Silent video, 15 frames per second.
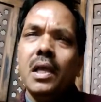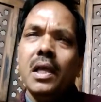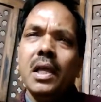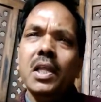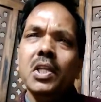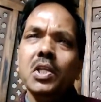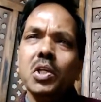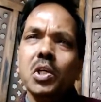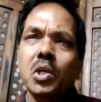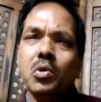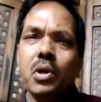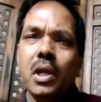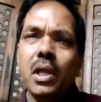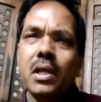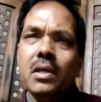
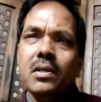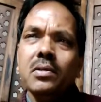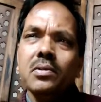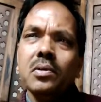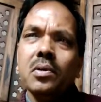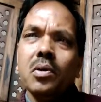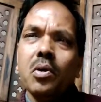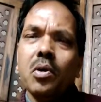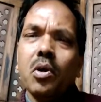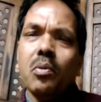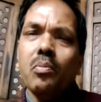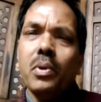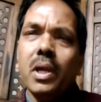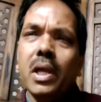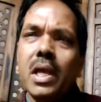including
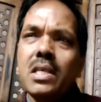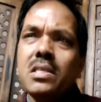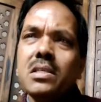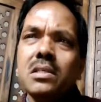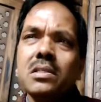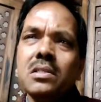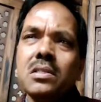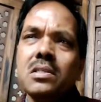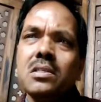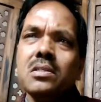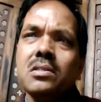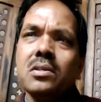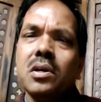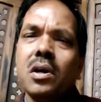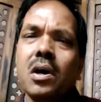obligations
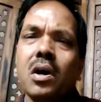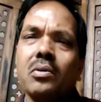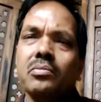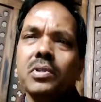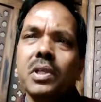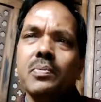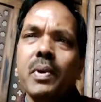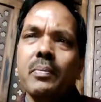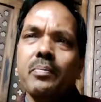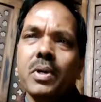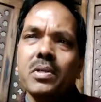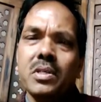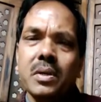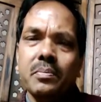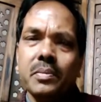of the
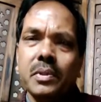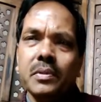membership.